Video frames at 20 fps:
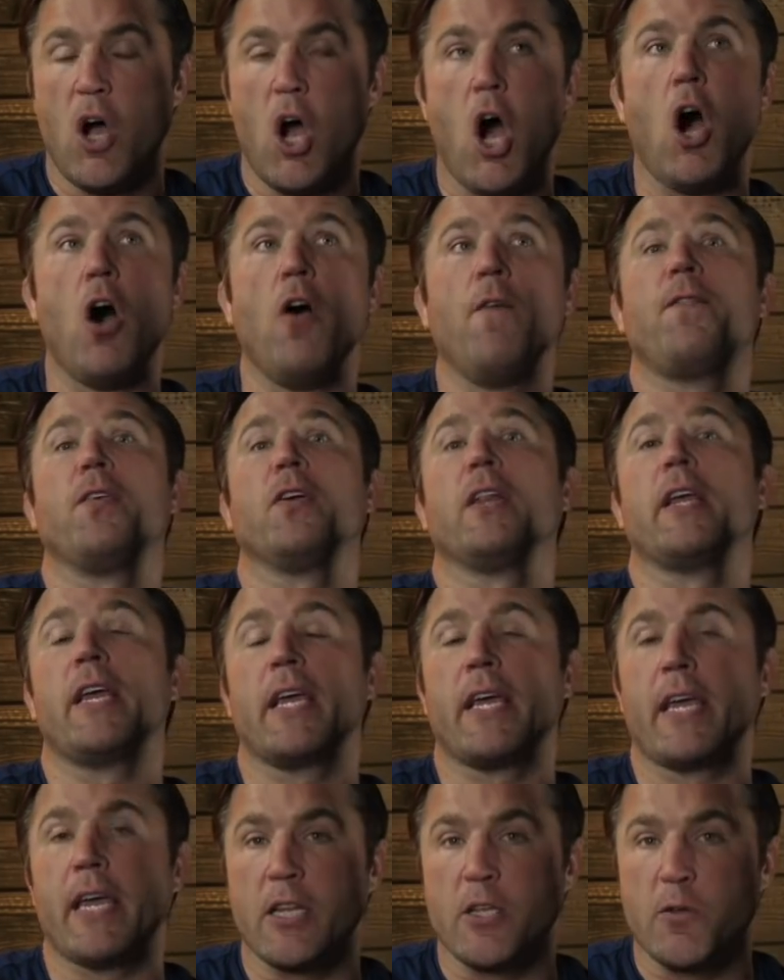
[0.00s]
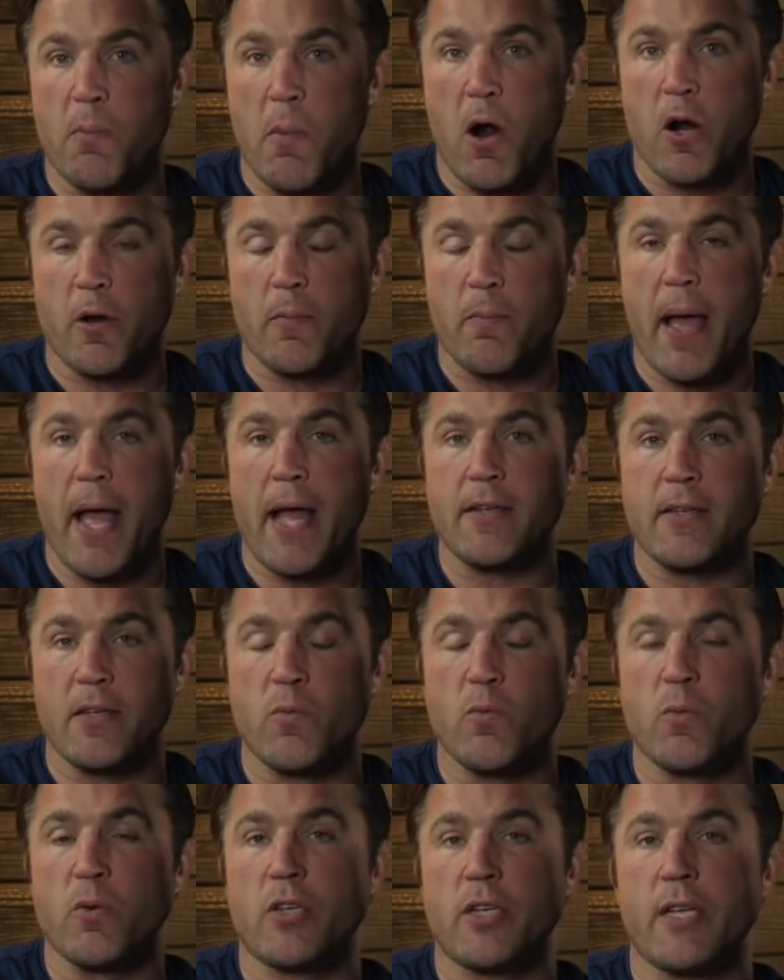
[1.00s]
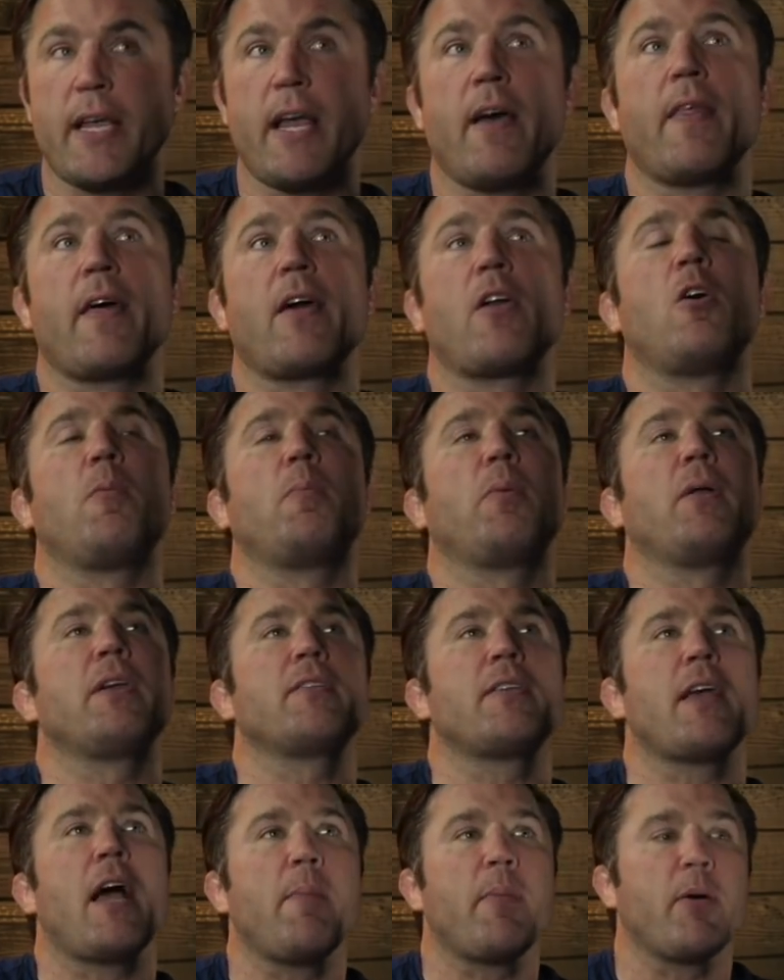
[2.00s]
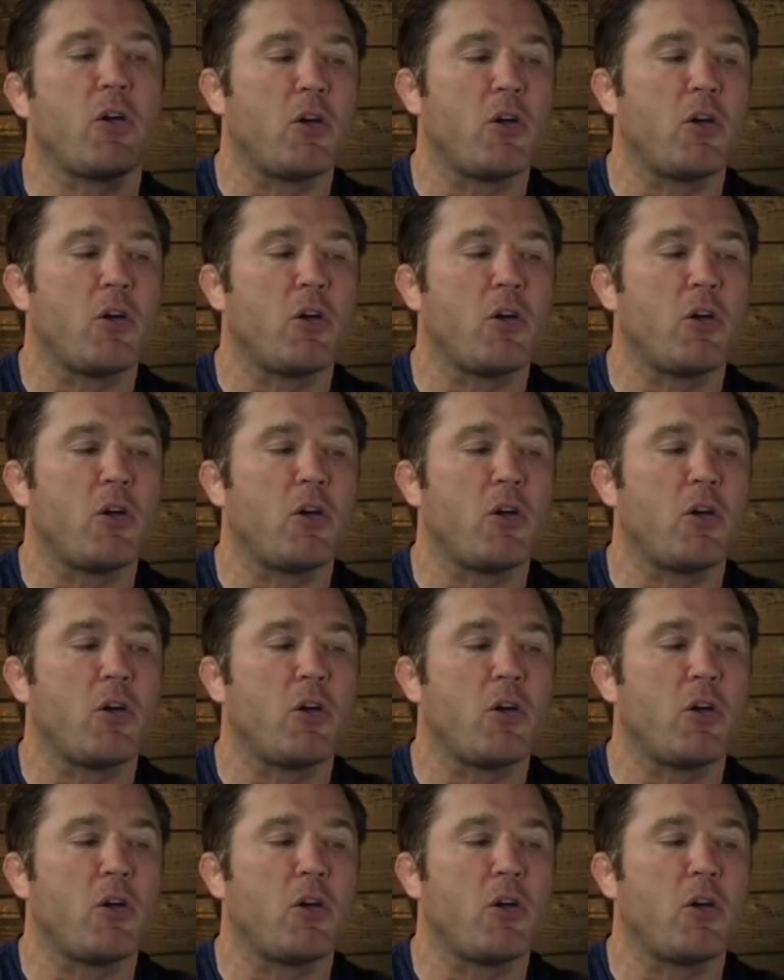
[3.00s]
Hopefully against Mark Madsen. We'll see how that all plays out.